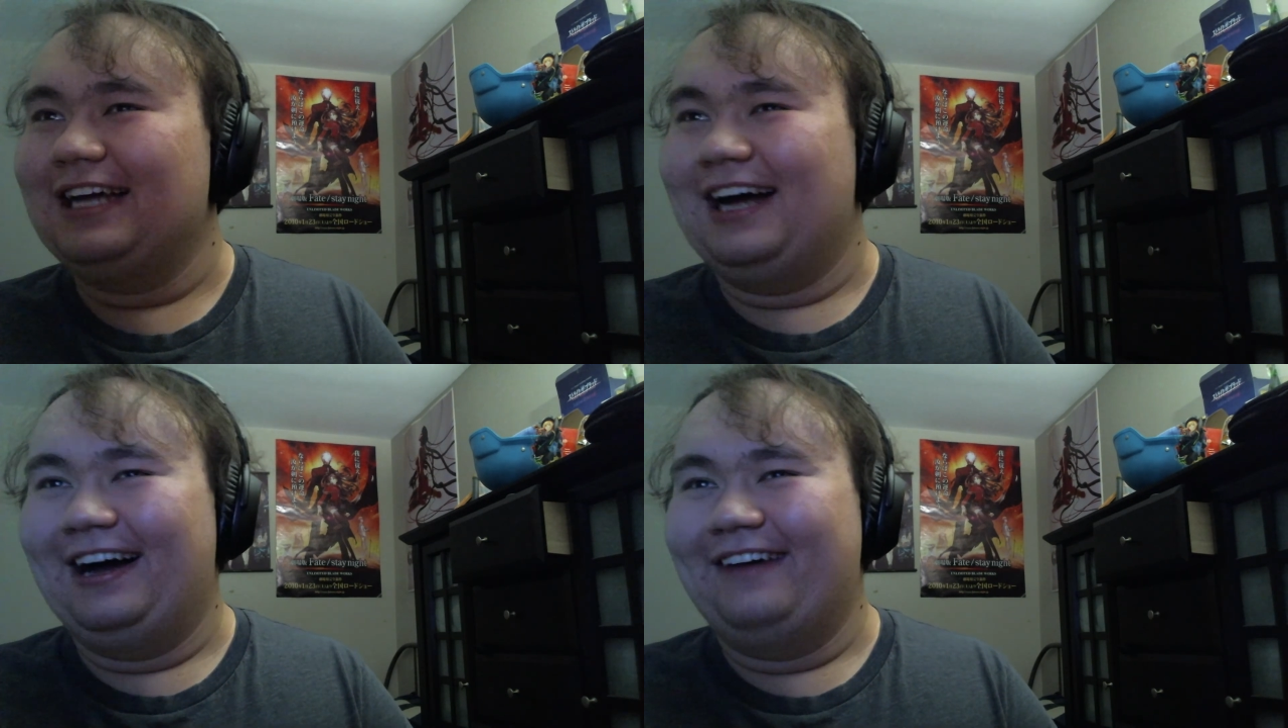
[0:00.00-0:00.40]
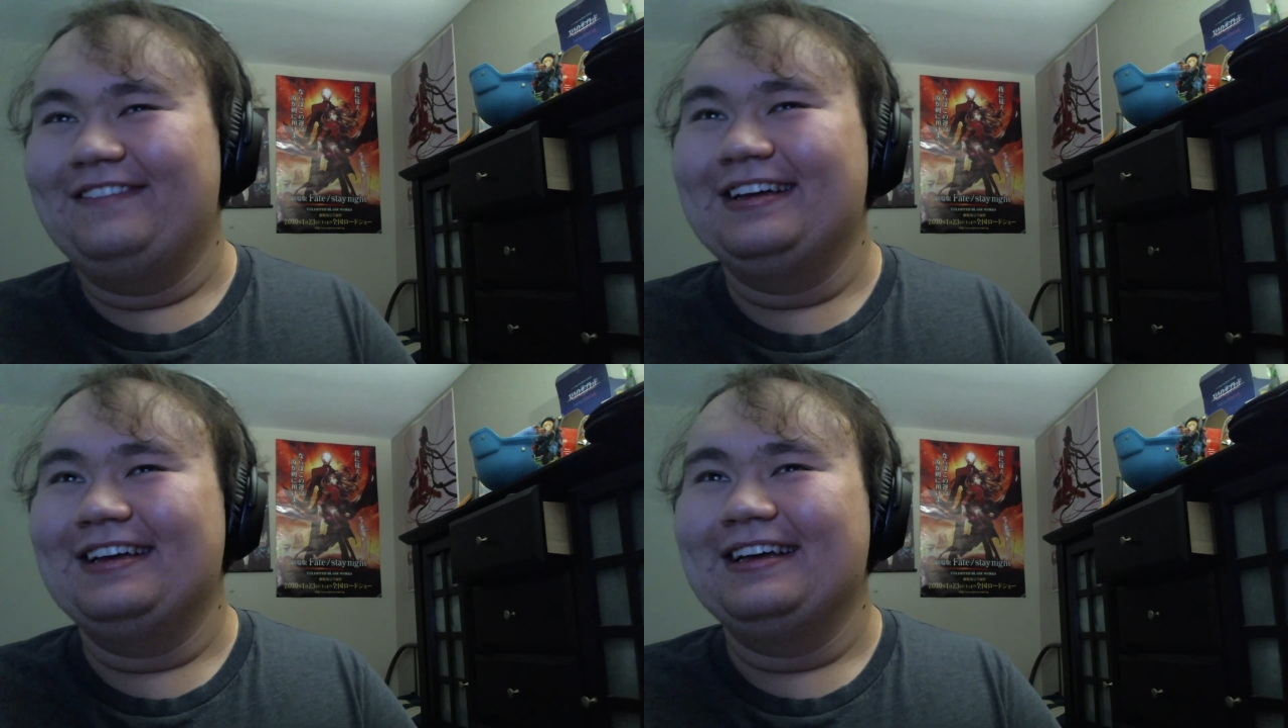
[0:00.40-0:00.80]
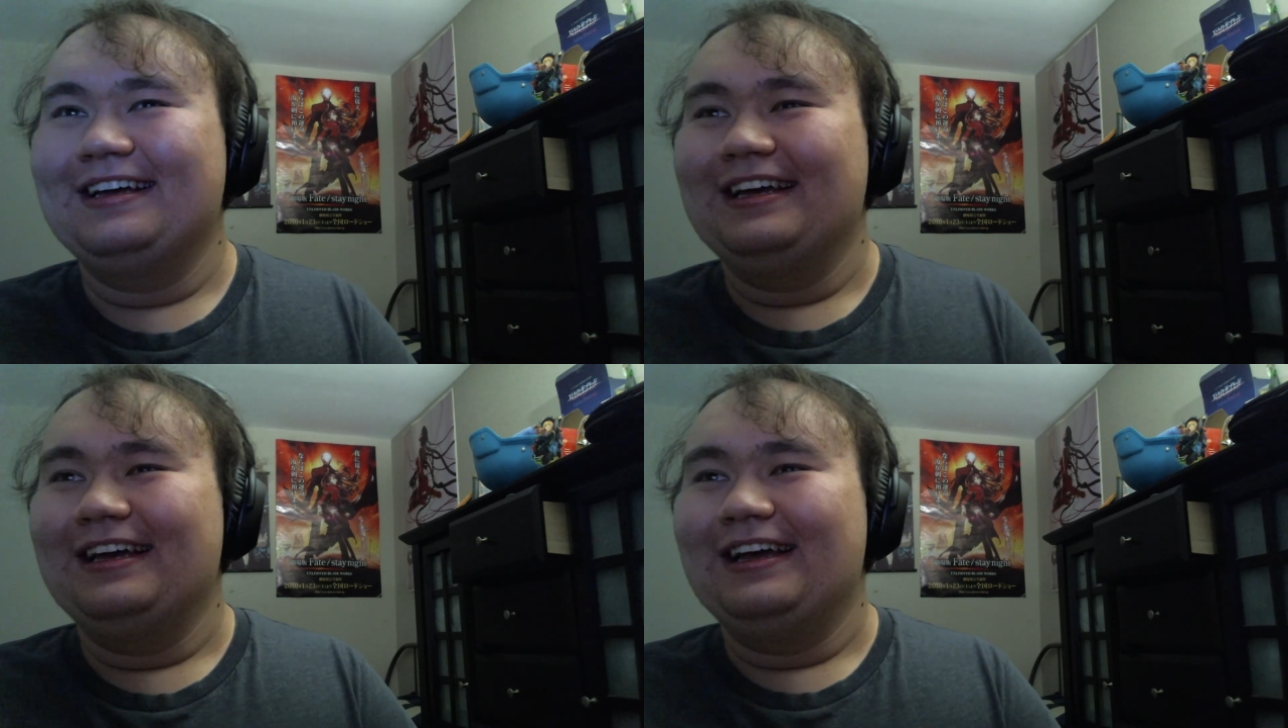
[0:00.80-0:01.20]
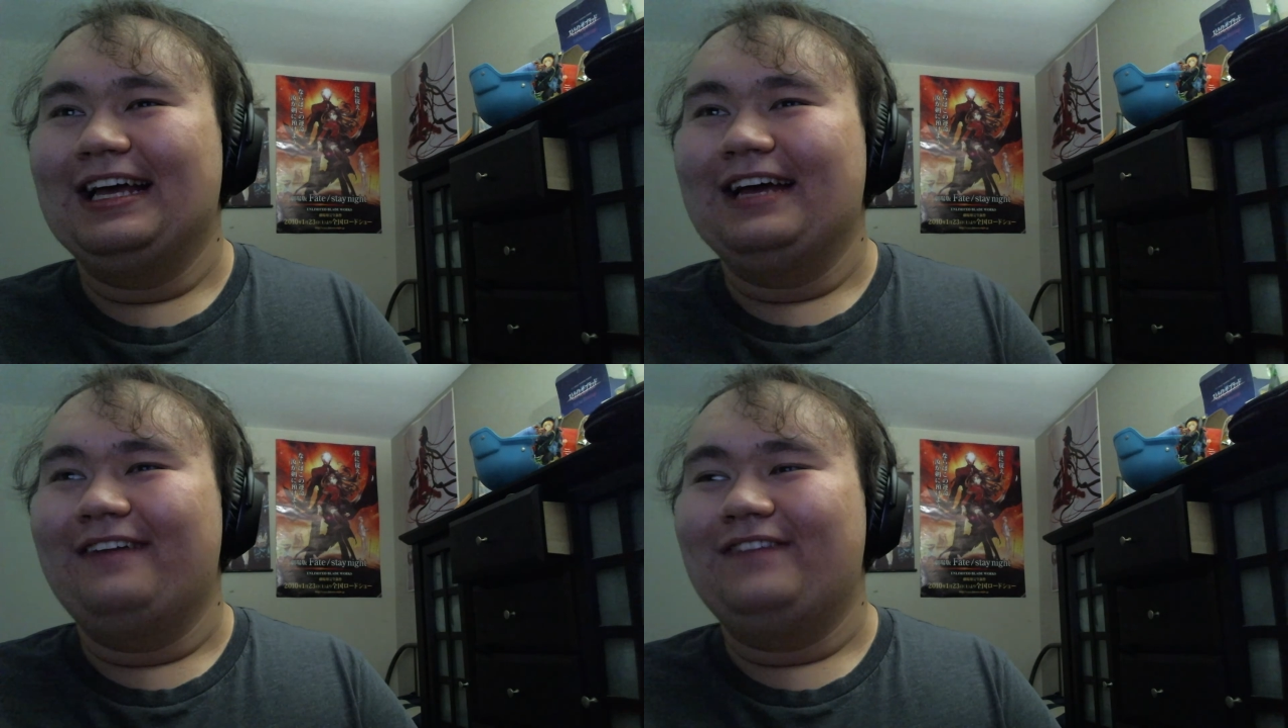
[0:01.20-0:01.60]
Um,
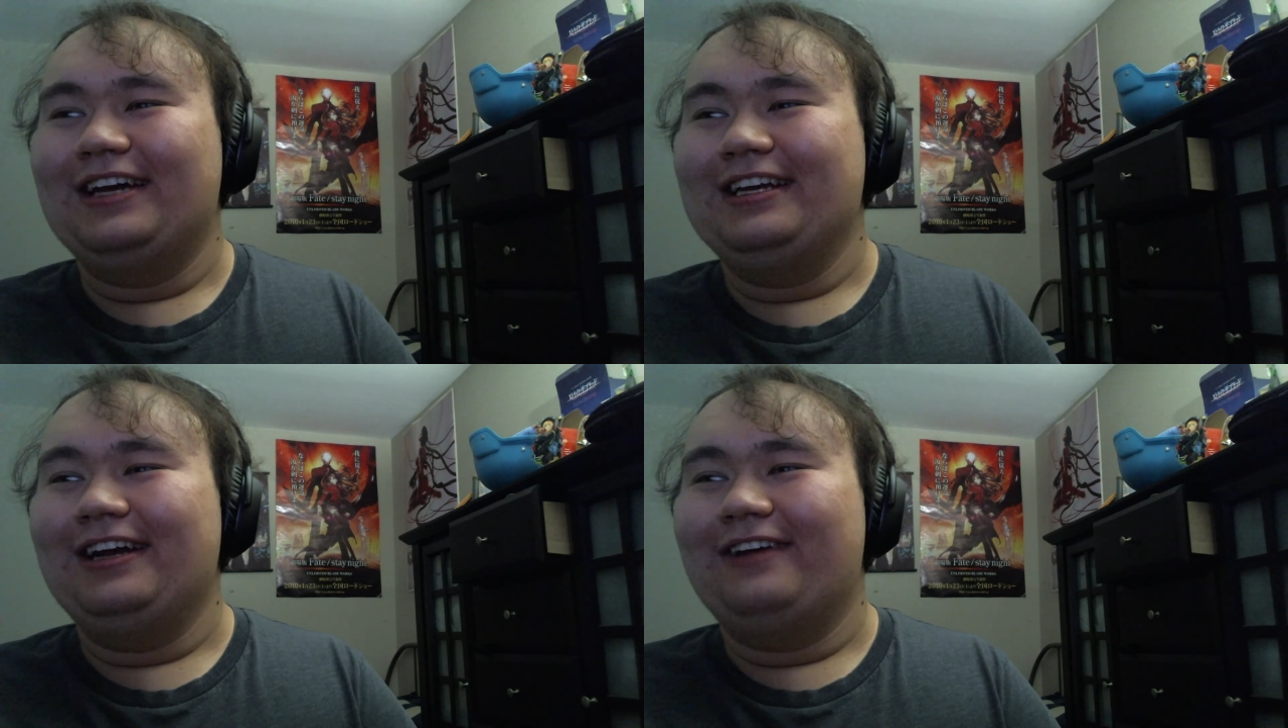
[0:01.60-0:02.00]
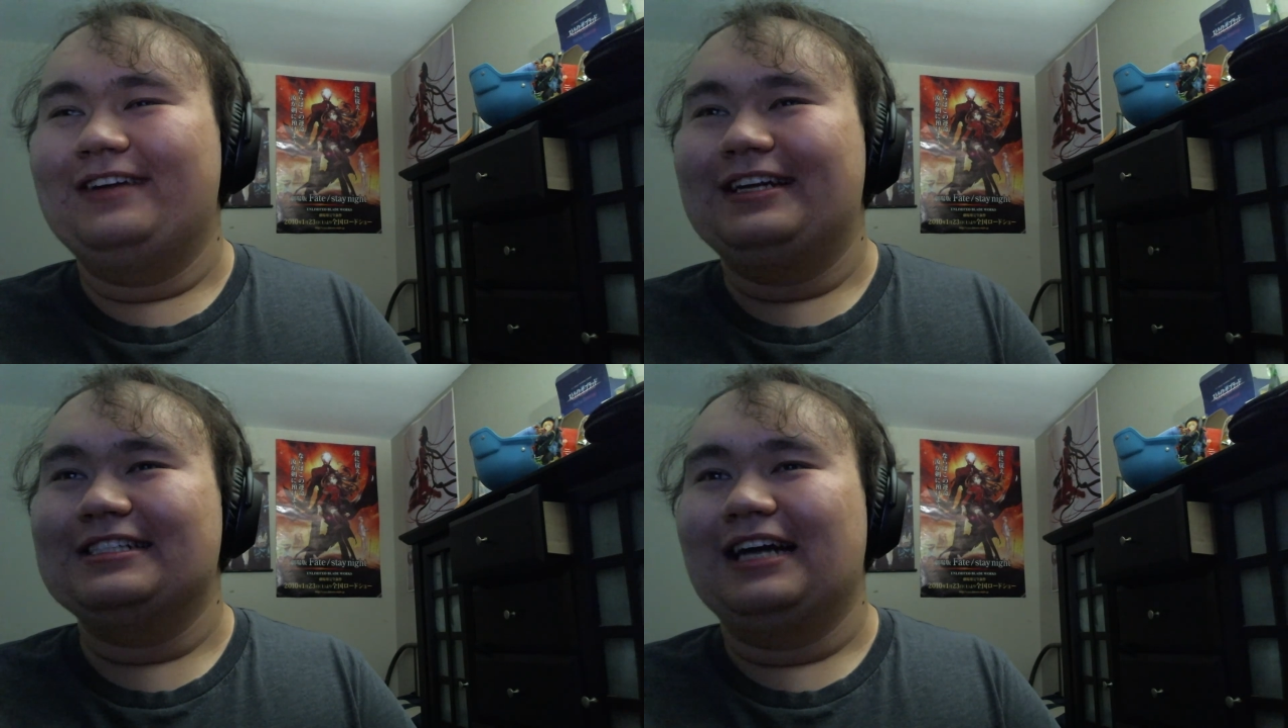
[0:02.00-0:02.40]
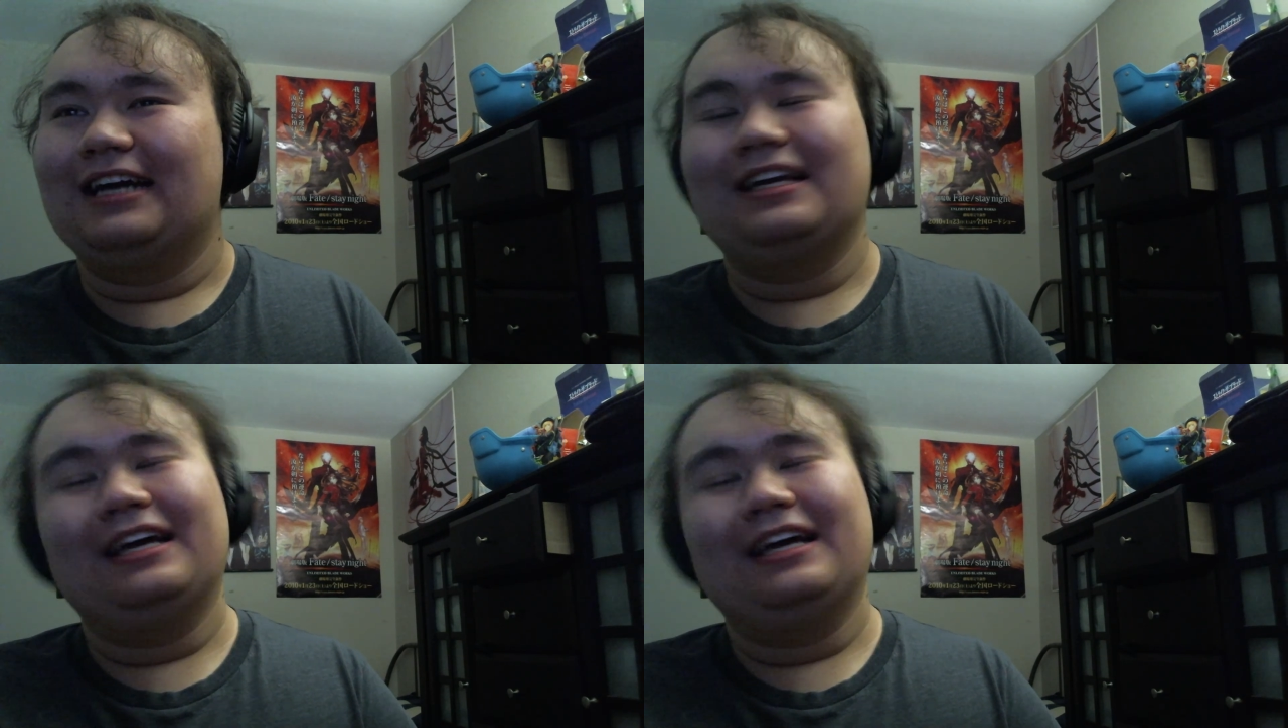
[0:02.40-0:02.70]
but you know, Rika's not.